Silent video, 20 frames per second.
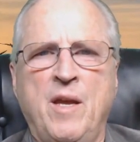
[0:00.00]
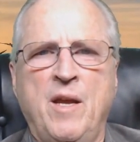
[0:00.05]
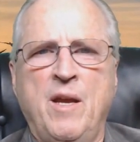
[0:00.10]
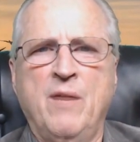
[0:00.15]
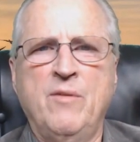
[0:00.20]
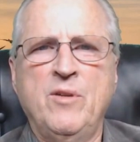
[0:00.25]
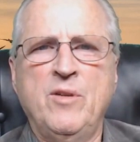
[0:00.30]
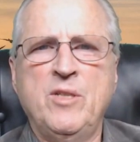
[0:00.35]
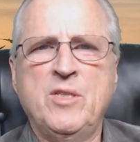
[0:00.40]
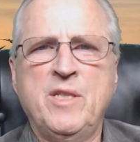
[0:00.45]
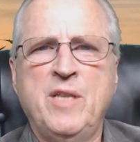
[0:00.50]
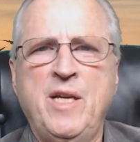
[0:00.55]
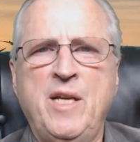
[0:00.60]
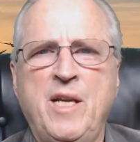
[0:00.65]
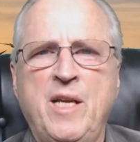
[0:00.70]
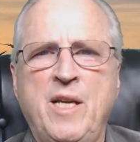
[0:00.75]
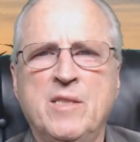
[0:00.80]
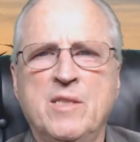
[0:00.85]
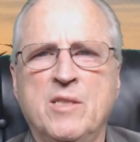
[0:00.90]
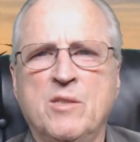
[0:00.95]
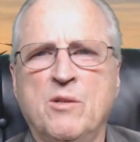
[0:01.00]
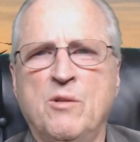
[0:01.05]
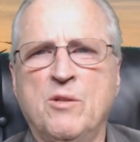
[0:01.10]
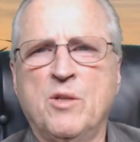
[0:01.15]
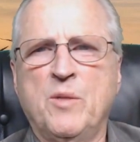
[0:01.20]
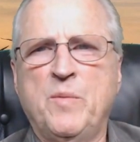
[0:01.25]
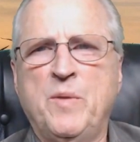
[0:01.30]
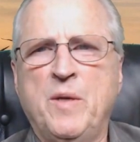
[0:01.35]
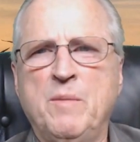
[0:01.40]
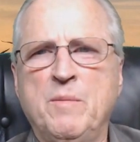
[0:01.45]
Every state has its
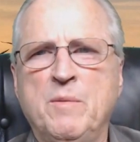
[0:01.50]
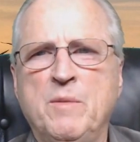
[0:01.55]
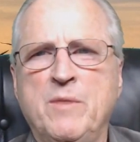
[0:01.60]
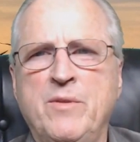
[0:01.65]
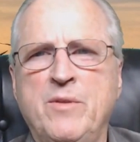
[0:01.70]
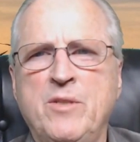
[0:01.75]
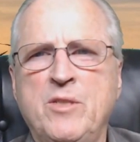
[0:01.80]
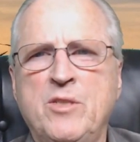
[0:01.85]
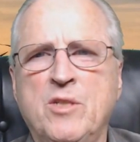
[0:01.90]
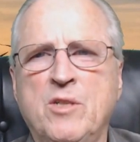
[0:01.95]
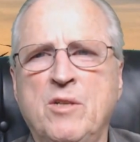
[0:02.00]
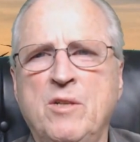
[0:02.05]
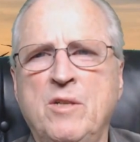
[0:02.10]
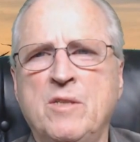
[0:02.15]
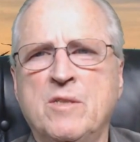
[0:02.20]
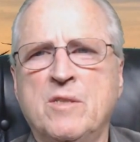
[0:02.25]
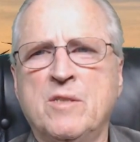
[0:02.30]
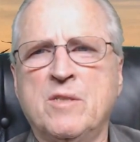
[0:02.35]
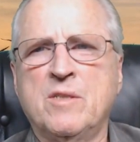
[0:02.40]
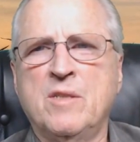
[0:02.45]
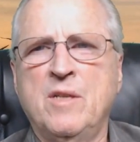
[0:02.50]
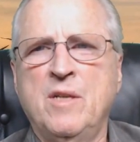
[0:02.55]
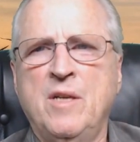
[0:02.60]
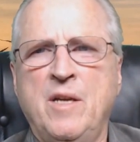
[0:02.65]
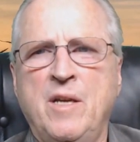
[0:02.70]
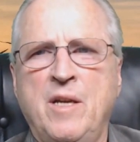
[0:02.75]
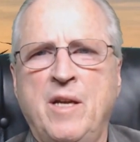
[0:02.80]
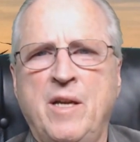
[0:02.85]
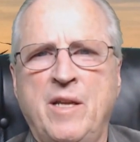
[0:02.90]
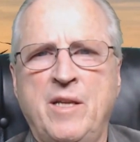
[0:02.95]
own Department of Insurance,
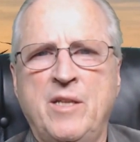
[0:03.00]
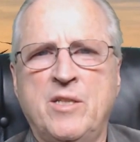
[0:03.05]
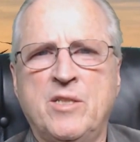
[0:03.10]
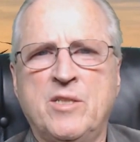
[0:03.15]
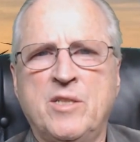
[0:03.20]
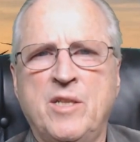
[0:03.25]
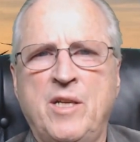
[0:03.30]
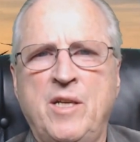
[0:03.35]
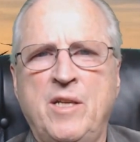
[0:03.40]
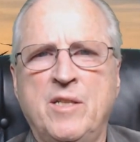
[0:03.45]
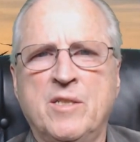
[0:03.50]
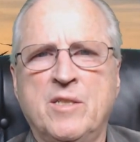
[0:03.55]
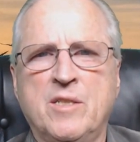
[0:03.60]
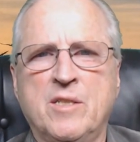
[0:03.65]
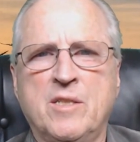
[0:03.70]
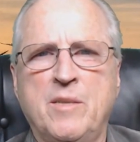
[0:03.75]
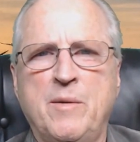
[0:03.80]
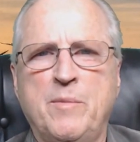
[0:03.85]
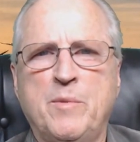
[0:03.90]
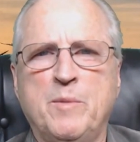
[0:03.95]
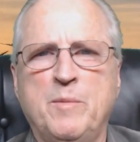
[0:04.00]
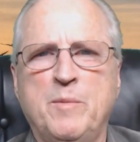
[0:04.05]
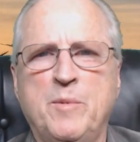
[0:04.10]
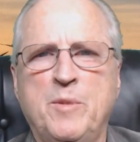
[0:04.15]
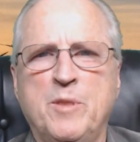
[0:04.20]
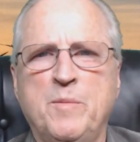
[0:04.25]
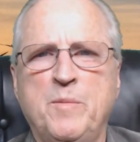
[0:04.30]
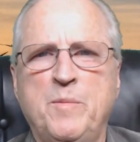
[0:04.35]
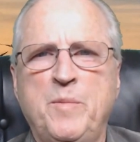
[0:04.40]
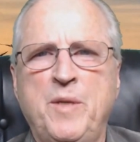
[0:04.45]
and each state is
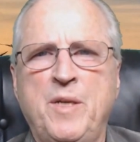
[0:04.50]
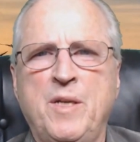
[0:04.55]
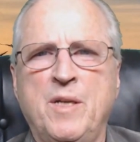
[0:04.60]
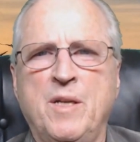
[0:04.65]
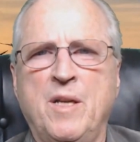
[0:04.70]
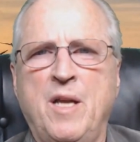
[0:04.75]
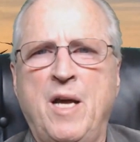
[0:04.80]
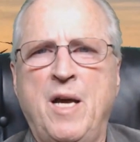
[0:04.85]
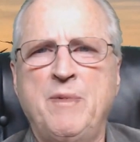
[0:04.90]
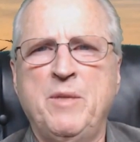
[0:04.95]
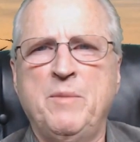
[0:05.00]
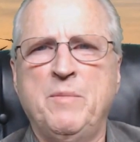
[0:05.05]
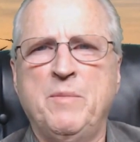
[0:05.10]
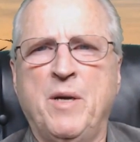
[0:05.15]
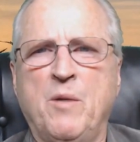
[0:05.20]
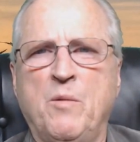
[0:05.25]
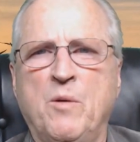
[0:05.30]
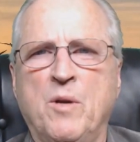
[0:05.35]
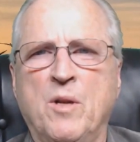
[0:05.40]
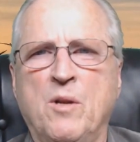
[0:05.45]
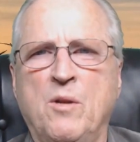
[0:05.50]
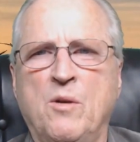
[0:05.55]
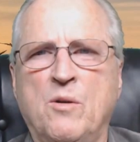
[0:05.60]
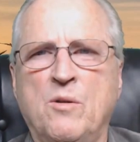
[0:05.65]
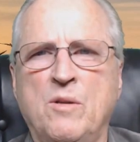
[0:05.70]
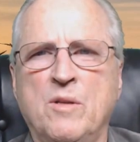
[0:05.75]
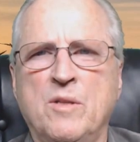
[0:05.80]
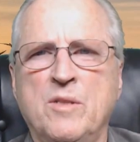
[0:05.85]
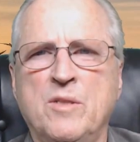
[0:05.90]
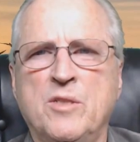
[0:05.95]
susceptible to being lobbied by one
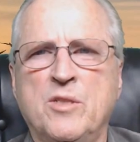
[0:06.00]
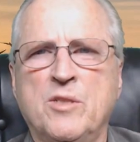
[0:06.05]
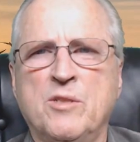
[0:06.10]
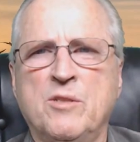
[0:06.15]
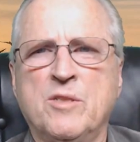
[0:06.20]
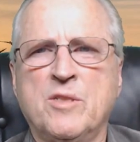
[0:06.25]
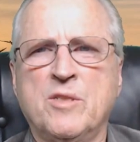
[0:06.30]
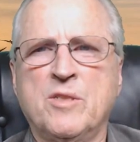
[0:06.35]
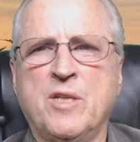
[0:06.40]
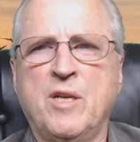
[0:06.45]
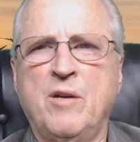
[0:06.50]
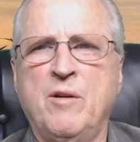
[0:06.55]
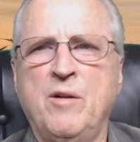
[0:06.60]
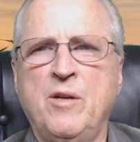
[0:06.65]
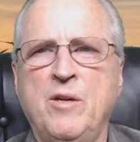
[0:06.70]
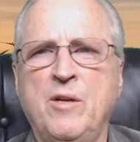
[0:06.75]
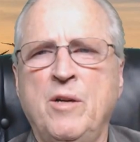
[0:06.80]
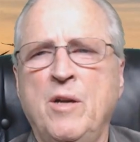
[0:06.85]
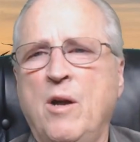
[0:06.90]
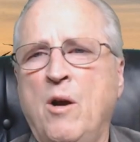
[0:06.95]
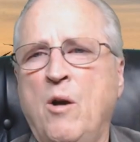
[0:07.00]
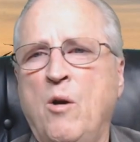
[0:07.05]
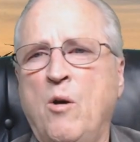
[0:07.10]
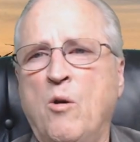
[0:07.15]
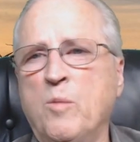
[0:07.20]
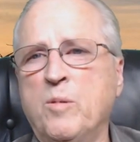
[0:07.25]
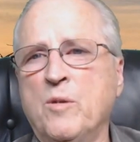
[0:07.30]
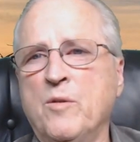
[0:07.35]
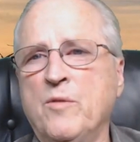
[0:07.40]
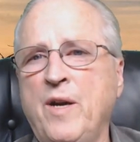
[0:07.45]
local insurance carrier
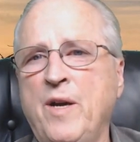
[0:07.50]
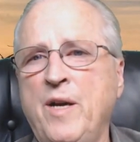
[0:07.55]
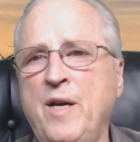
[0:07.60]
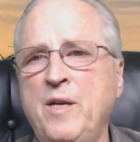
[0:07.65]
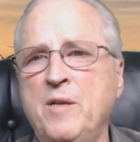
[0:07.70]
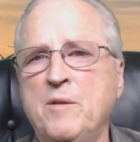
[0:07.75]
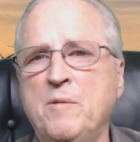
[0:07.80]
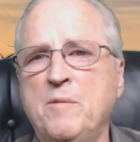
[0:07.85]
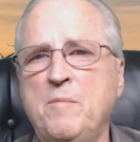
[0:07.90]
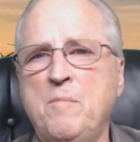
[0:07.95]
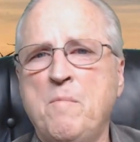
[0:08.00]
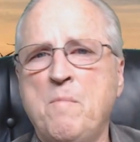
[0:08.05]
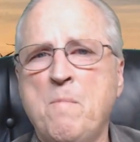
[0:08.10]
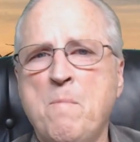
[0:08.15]
or provider.